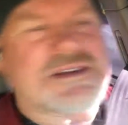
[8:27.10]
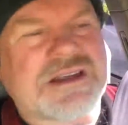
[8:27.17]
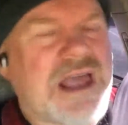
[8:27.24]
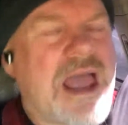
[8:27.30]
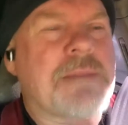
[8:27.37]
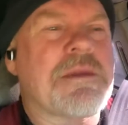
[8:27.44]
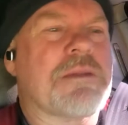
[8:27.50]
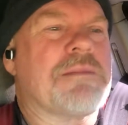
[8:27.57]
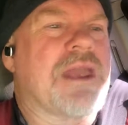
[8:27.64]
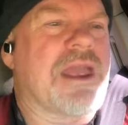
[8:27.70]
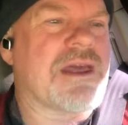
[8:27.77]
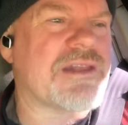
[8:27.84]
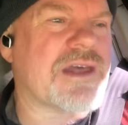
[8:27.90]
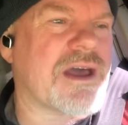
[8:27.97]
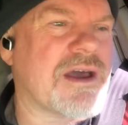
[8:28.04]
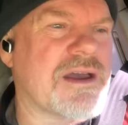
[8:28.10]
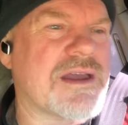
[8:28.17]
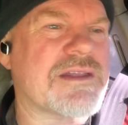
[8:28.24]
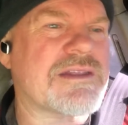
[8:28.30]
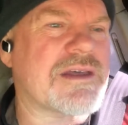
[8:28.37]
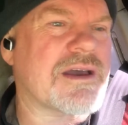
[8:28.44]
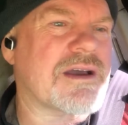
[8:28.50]
slamming me in
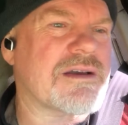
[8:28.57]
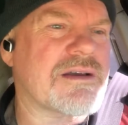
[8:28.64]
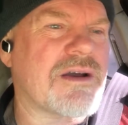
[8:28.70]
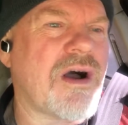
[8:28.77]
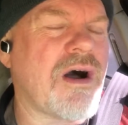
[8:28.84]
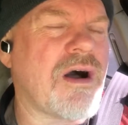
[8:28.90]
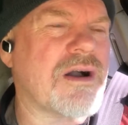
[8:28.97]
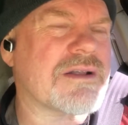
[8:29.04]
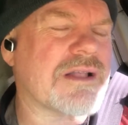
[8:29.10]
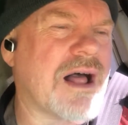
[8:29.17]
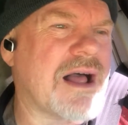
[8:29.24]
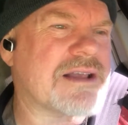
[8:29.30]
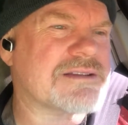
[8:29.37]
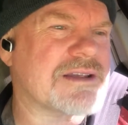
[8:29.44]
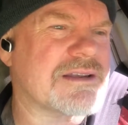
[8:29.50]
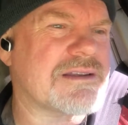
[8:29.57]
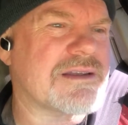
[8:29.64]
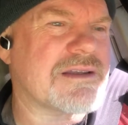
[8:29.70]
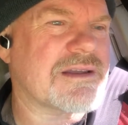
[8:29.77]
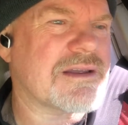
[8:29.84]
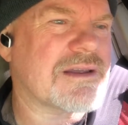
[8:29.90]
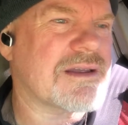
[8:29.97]
the hall closet,
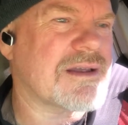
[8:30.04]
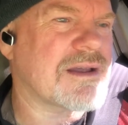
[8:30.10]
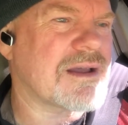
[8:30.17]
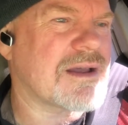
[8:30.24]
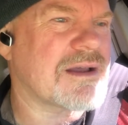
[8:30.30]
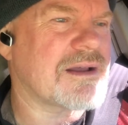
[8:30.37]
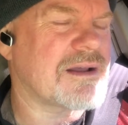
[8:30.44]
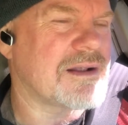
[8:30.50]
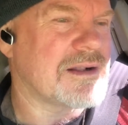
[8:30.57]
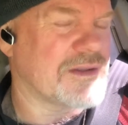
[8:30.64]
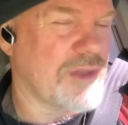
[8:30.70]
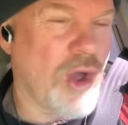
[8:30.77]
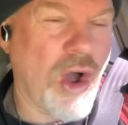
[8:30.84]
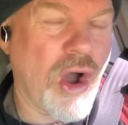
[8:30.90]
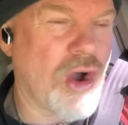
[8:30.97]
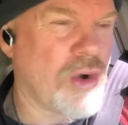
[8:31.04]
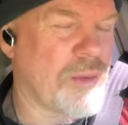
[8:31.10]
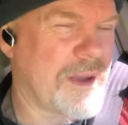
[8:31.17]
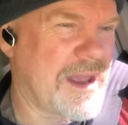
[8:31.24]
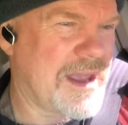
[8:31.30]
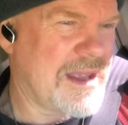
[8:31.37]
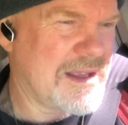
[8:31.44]

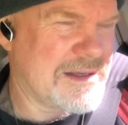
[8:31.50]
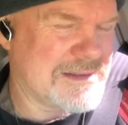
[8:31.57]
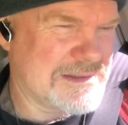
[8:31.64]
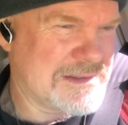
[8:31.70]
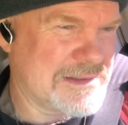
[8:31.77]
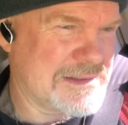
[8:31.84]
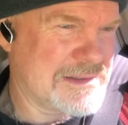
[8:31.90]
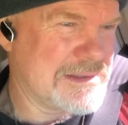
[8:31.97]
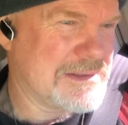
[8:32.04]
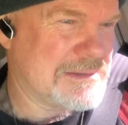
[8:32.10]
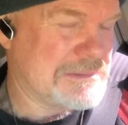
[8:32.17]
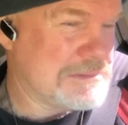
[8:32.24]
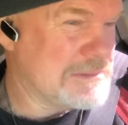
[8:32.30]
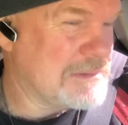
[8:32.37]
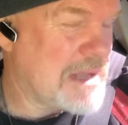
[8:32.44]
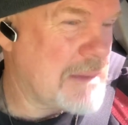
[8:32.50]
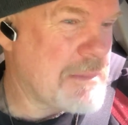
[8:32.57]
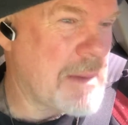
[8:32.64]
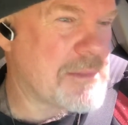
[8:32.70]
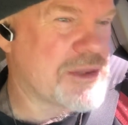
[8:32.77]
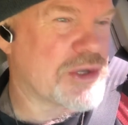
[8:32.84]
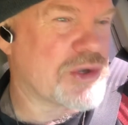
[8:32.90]
hallway. I
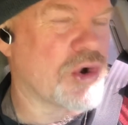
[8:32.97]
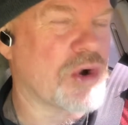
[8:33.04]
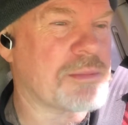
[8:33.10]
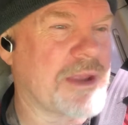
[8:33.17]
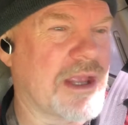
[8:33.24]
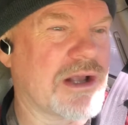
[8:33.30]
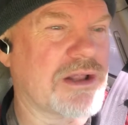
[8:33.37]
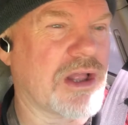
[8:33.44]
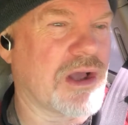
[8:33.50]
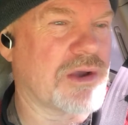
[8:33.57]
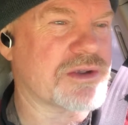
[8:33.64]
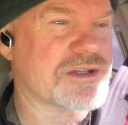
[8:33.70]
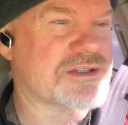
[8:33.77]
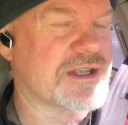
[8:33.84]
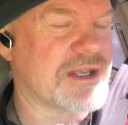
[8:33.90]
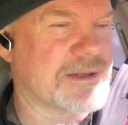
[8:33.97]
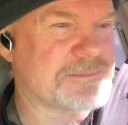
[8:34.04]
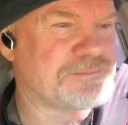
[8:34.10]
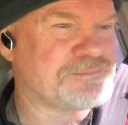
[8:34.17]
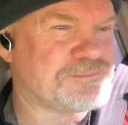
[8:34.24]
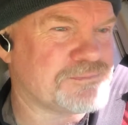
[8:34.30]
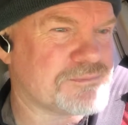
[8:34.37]
remember the door being closed, and
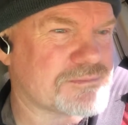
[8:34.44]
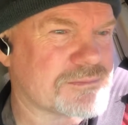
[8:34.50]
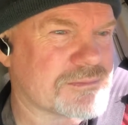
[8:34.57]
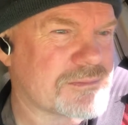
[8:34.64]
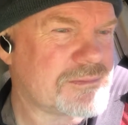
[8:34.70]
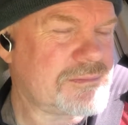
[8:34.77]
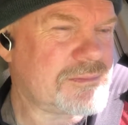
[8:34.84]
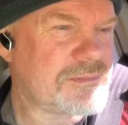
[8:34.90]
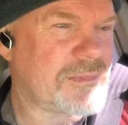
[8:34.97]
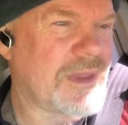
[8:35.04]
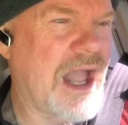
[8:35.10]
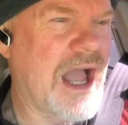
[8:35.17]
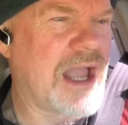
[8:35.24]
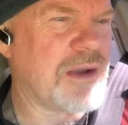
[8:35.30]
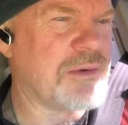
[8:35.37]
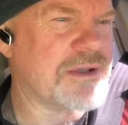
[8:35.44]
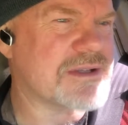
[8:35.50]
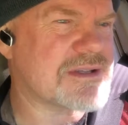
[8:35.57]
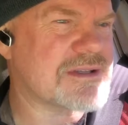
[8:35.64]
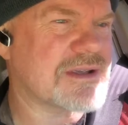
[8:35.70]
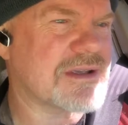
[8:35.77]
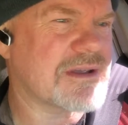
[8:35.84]
I
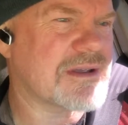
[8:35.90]
was